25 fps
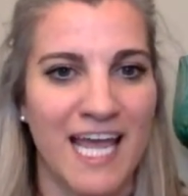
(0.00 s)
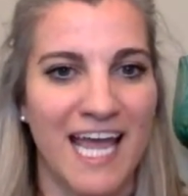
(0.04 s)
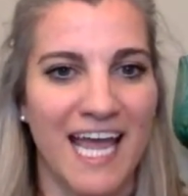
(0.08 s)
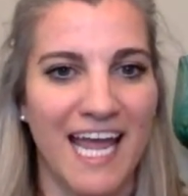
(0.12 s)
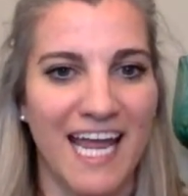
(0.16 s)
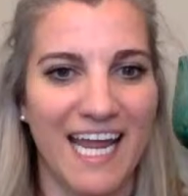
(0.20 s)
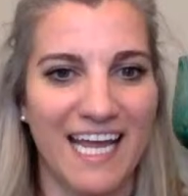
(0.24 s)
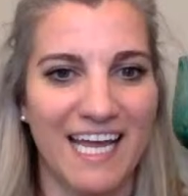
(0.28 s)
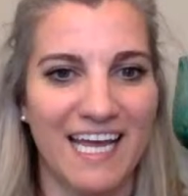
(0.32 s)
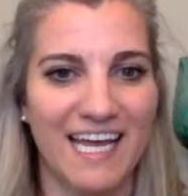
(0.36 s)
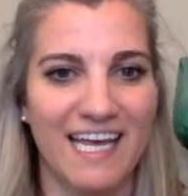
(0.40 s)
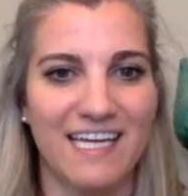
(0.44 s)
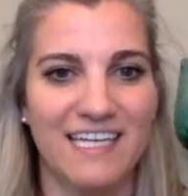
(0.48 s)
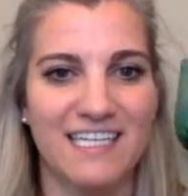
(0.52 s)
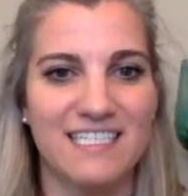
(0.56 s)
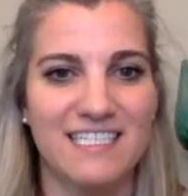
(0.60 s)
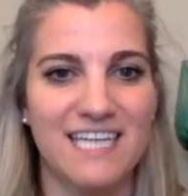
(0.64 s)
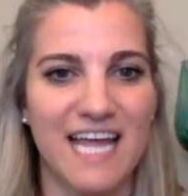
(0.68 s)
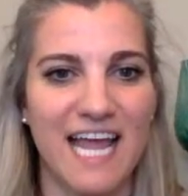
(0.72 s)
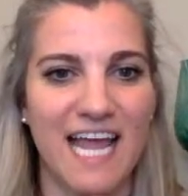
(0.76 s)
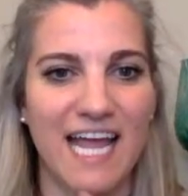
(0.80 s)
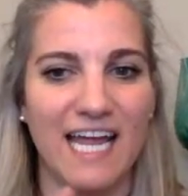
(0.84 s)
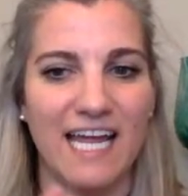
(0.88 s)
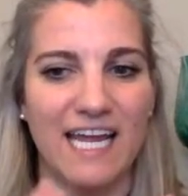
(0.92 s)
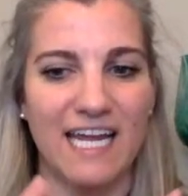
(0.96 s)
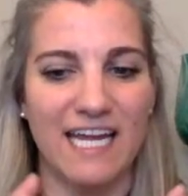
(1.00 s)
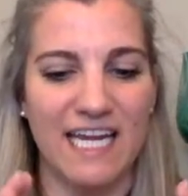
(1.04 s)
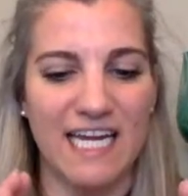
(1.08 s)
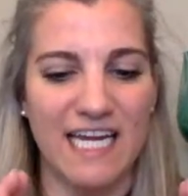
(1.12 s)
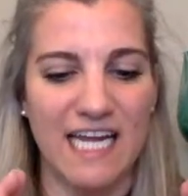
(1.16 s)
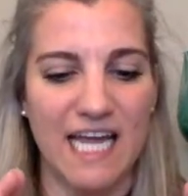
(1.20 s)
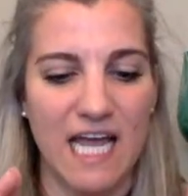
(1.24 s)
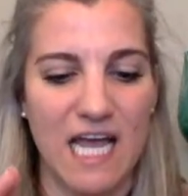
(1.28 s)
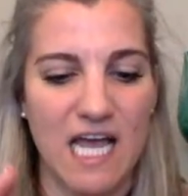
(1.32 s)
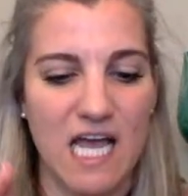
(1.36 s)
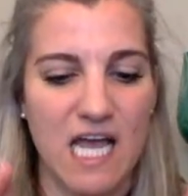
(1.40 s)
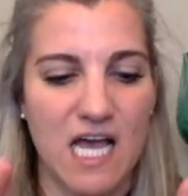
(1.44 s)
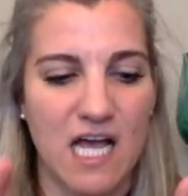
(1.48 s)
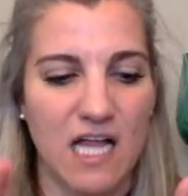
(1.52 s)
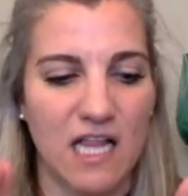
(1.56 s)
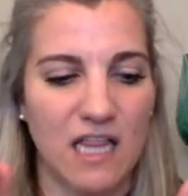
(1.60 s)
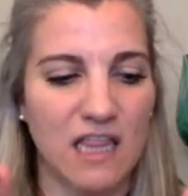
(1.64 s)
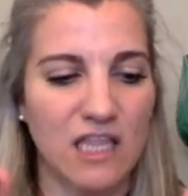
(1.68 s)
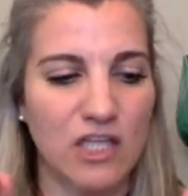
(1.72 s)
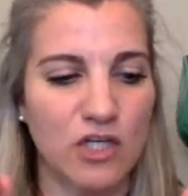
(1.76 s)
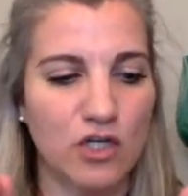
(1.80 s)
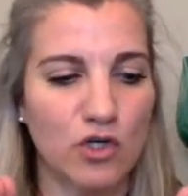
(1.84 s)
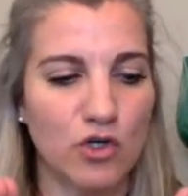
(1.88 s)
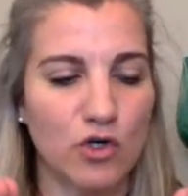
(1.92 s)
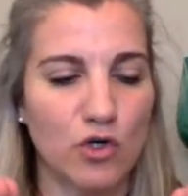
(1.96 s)
and a
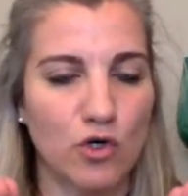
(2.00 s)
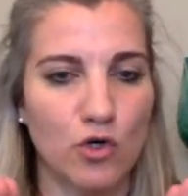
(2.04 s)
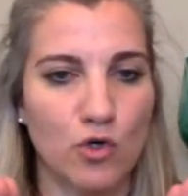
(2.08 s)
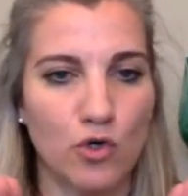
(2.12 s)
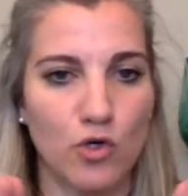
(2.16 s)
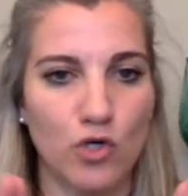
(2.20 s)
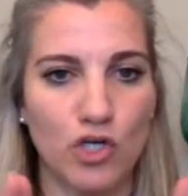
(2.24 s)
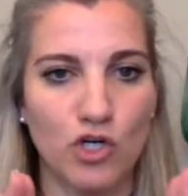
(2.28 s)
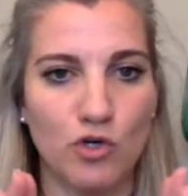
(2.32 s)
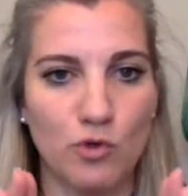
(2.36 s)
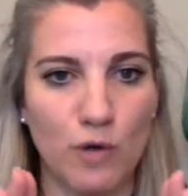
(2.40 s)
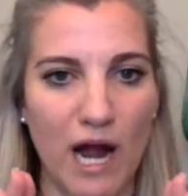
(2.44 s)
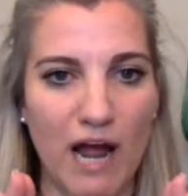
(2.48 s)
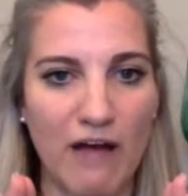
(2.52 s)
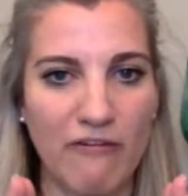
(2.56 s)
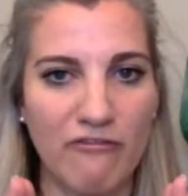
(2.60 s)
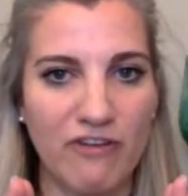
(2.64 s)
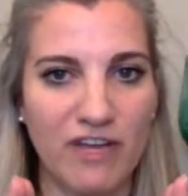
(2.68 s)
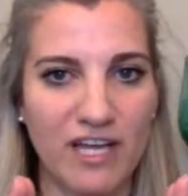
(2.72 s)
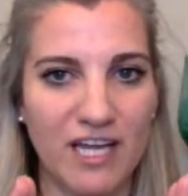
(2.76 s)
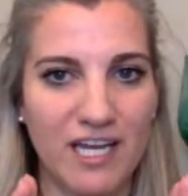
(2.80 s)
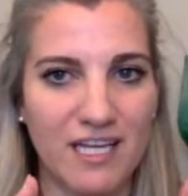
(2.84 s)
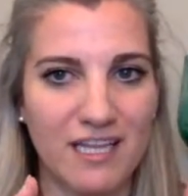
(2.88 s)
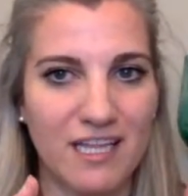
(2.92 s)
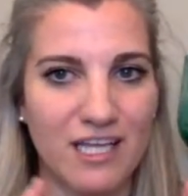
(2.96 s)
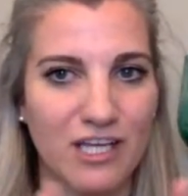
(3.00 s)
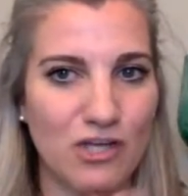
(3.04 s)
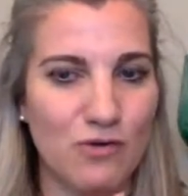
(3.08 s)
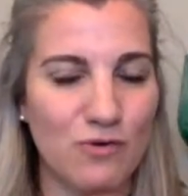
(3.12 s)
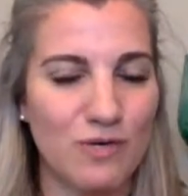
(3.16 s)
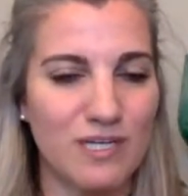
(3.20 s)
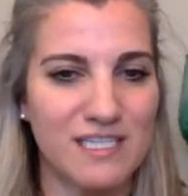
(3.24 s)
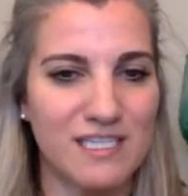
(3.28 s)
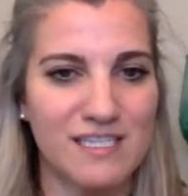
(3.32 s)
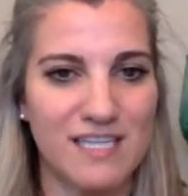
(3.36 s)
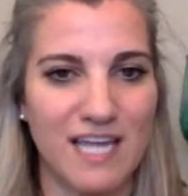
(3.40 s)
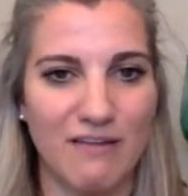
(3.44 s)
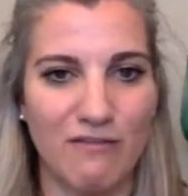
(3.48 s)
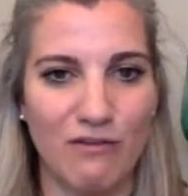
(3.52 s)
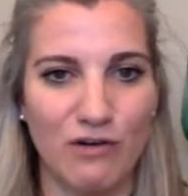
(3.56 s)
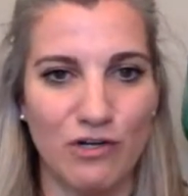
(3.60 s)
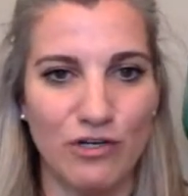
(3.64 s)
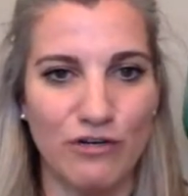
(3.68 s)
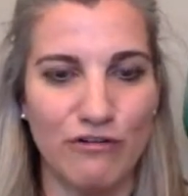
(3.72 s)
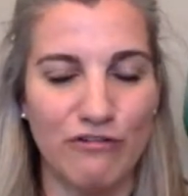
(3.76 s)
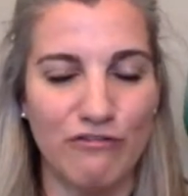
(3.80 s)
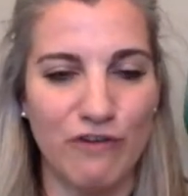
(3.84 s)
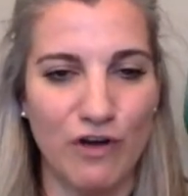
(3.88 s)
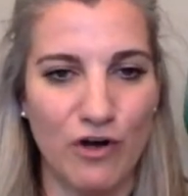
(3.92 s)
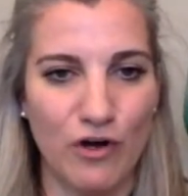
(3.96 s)
little graphic that you can save on
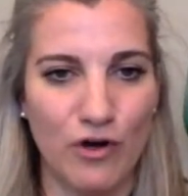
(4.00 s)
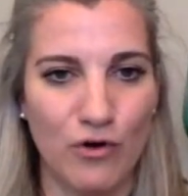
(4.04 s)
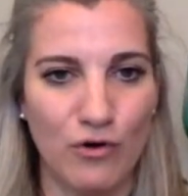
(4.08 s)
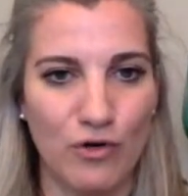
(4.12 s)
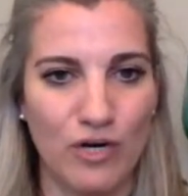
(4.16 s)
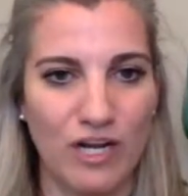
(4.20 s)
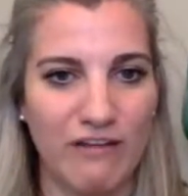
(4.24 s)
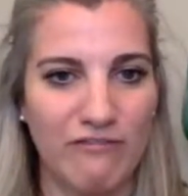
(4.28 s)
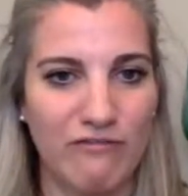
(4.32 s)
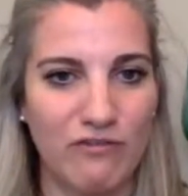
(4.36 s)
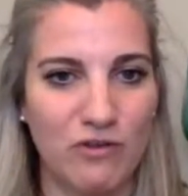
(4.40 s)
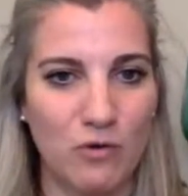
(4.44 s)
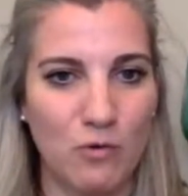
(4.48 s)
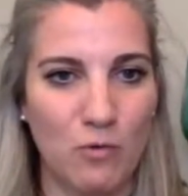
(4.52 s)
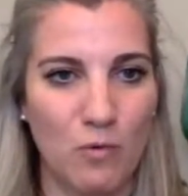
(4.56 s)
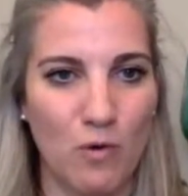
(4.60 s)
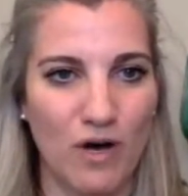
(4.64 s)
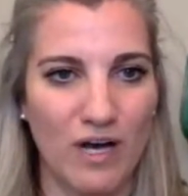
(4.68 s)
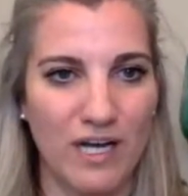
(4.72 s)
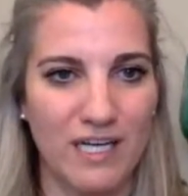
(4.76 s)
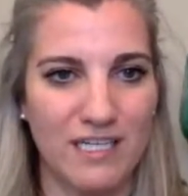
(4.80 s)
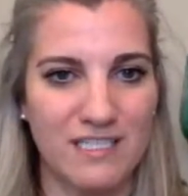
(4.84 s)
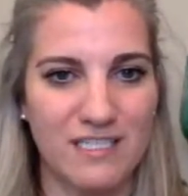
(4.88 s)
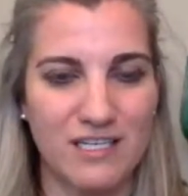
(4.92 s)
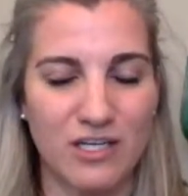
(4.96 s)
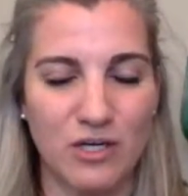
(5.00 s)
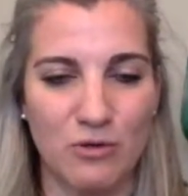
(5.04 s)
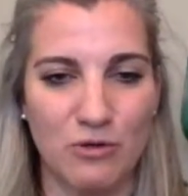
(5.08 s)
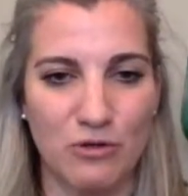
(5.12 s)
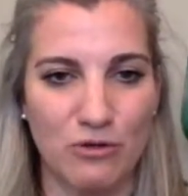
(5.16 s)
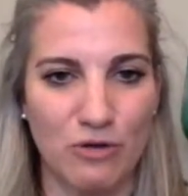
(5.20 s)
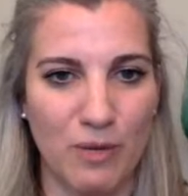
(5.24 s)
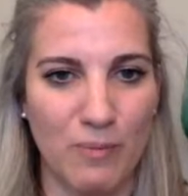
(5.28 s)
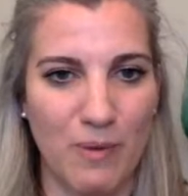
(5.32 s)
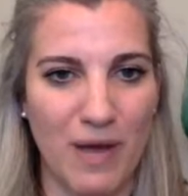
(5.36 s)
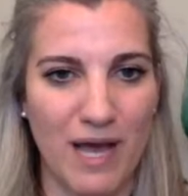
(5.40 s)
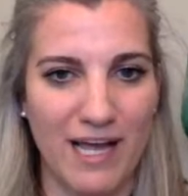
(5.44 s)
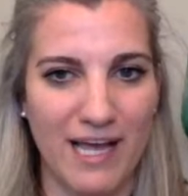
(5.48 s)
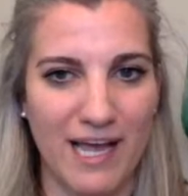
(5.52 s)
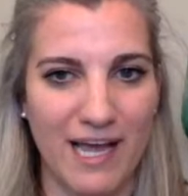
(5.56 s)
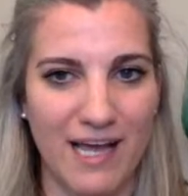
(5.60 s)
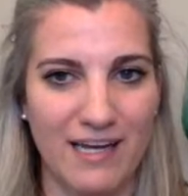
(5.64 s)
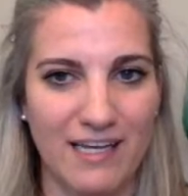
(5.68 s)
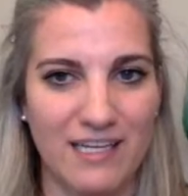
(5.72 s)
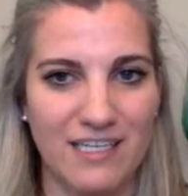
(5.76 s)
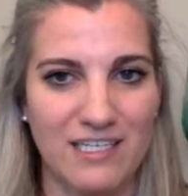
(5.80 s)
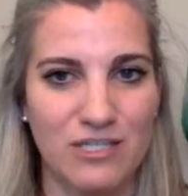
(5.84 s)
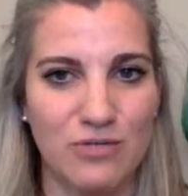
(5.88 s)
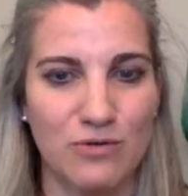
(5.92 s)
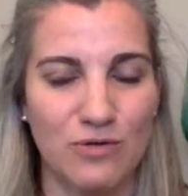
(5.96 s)
your phone if you want to go look back at
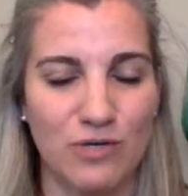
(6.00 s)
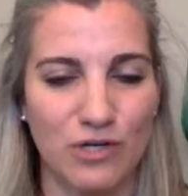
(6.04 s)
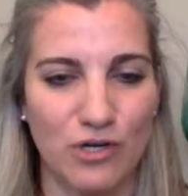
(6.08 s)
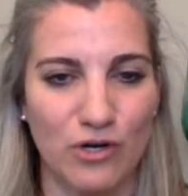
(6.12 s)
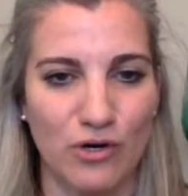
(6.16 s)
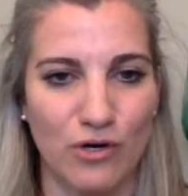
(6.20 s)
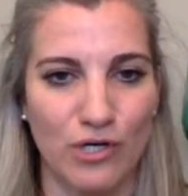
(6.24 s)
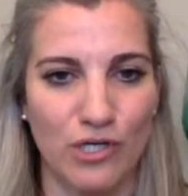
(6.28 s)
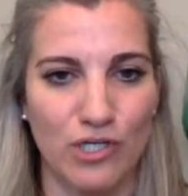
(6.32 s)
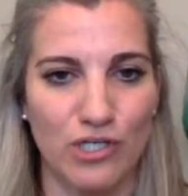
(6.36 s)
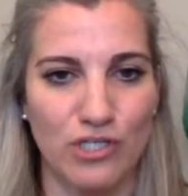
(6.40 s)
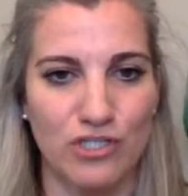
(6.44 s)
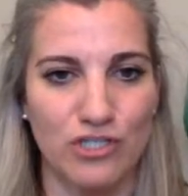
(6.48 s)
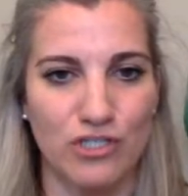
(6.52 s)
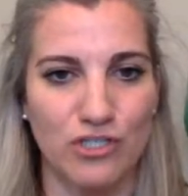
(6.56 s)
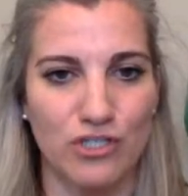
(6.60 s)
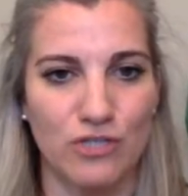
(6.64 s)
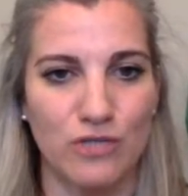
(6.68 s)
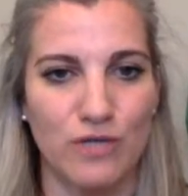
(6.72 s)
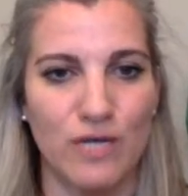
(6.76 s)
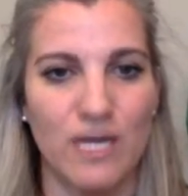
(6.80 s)
it to encourage you.